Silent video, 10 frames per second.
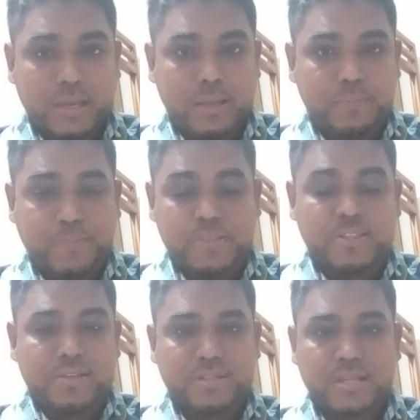
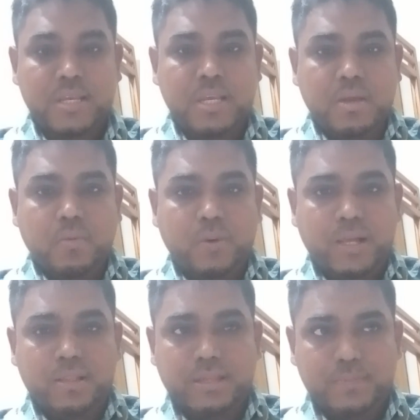present
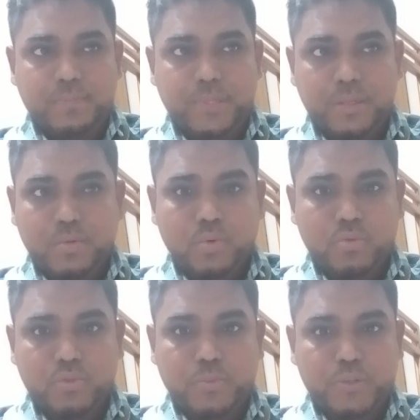while the
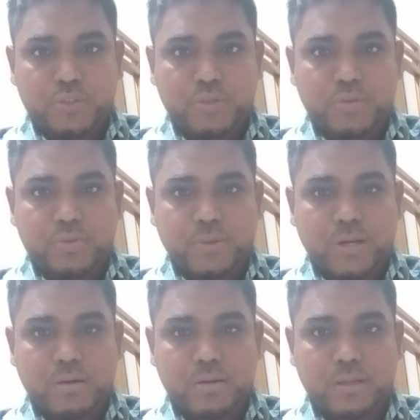court procedures
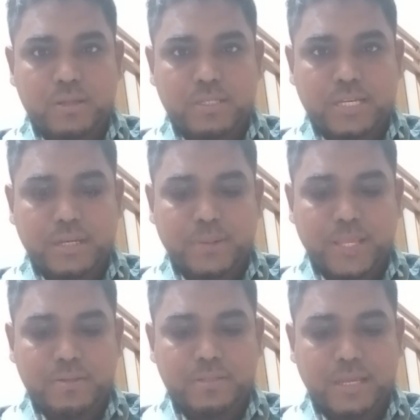were taking
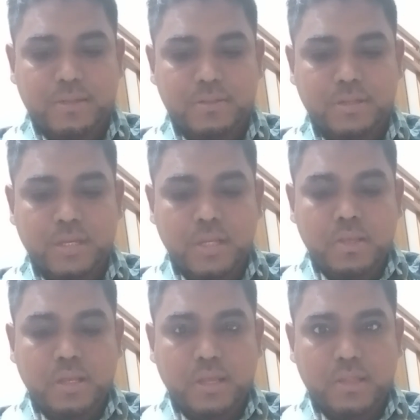place, and
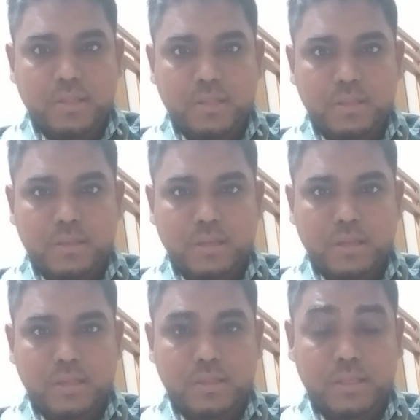
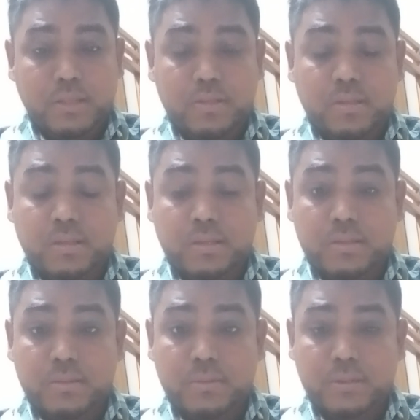the
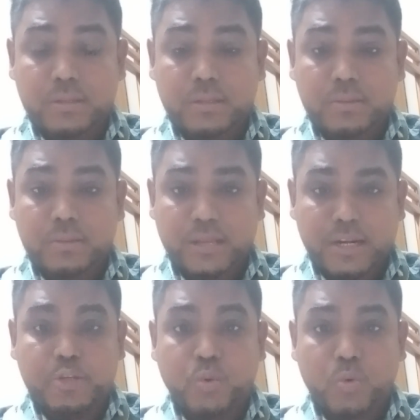
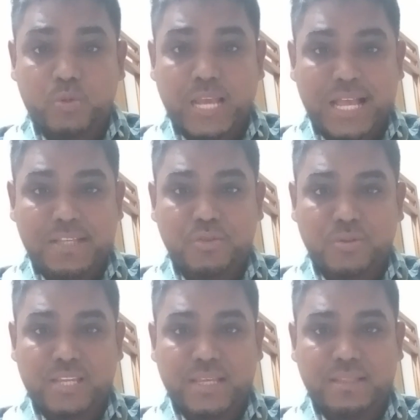learned court has to
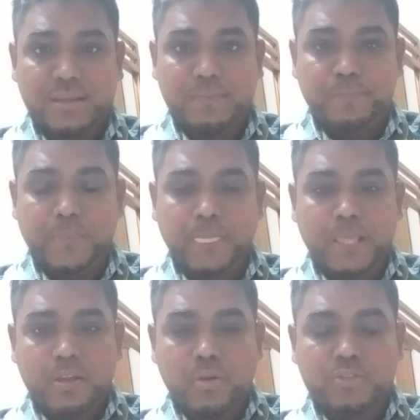take
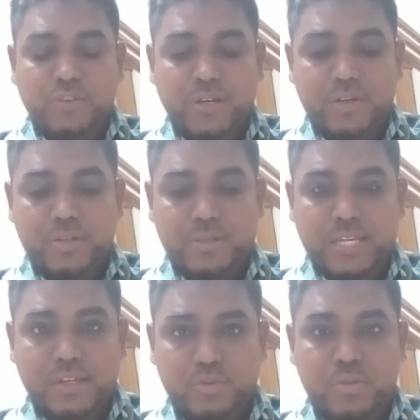
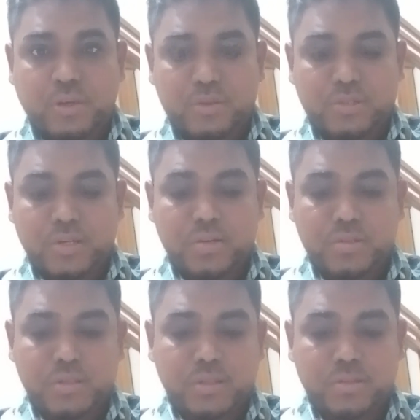into the
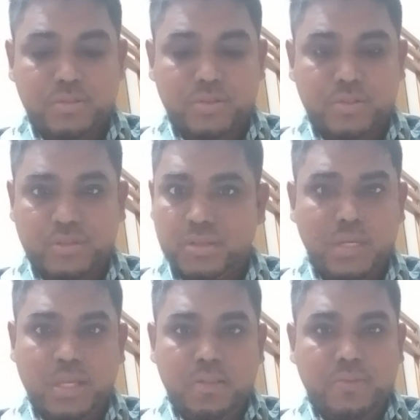consideration the situation.
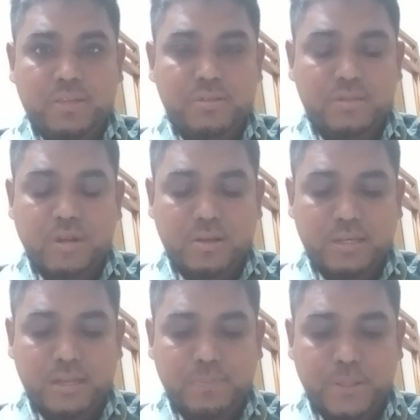This is not
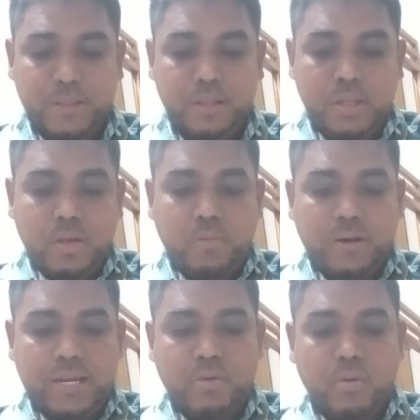an appeal.
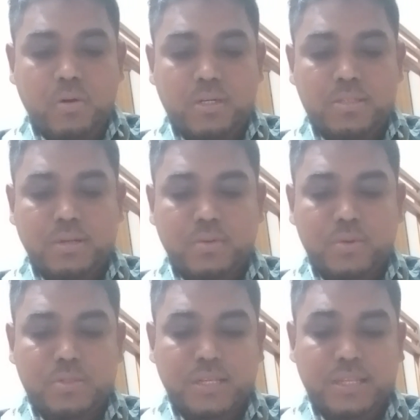Where an orders
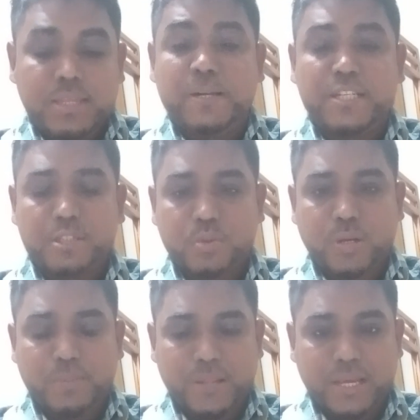includes a liberty to
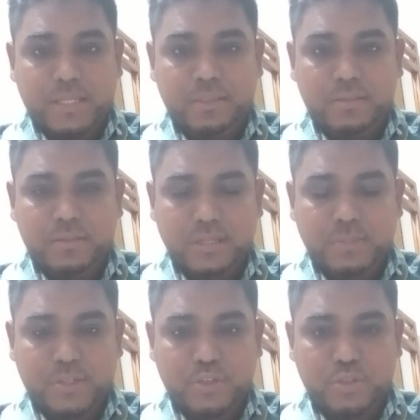apply,
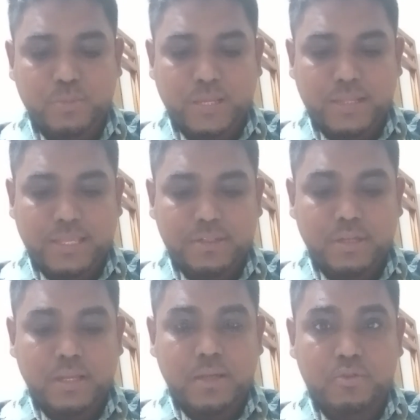like
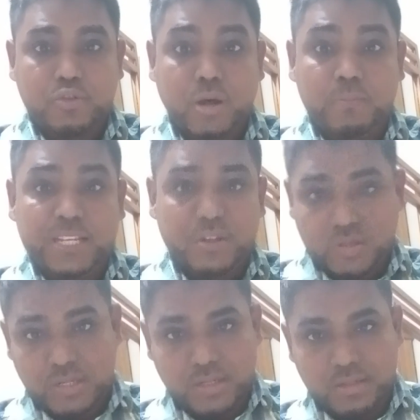Tomlin
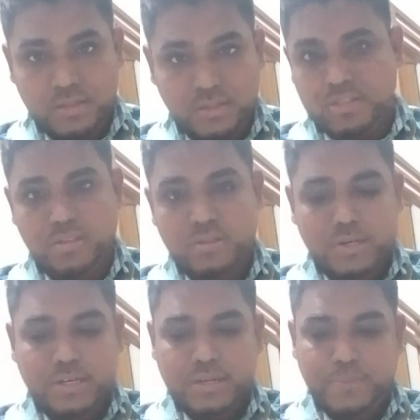order. This is
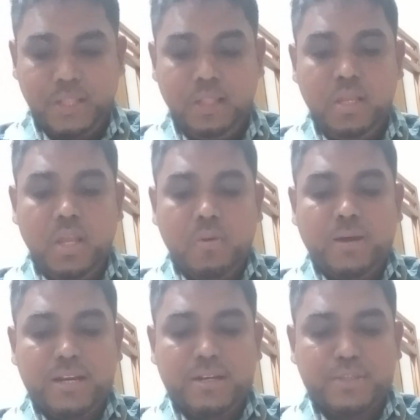not an appeal.
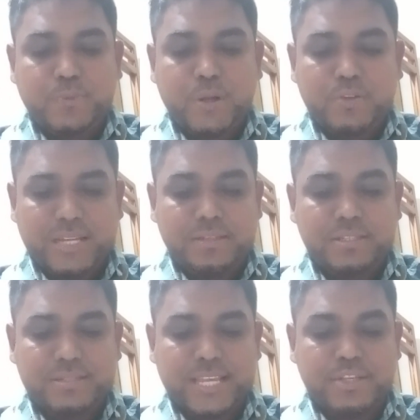Where a respondent
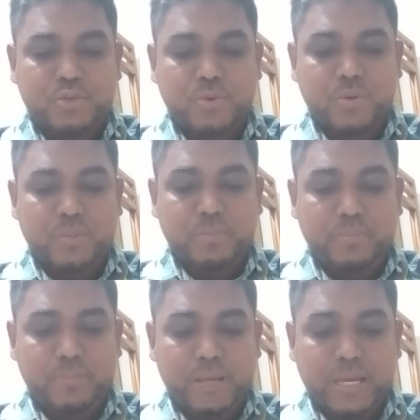seeks to
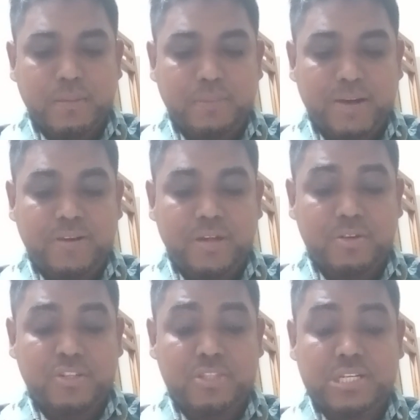vary or
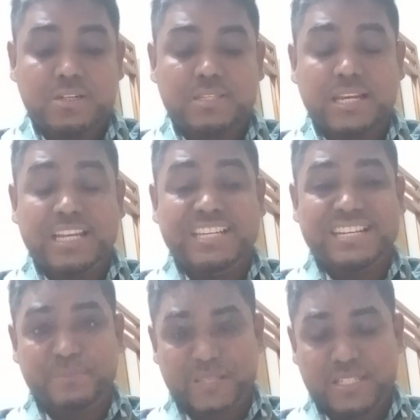discharge an
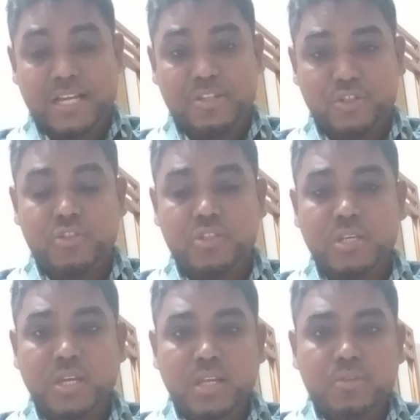interim injunctions.
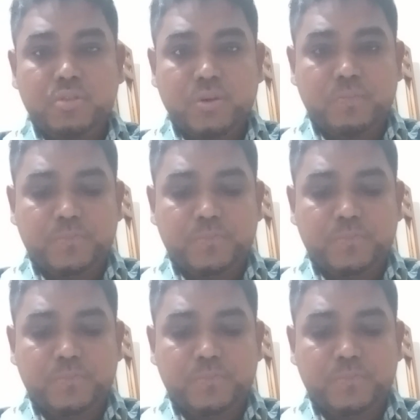So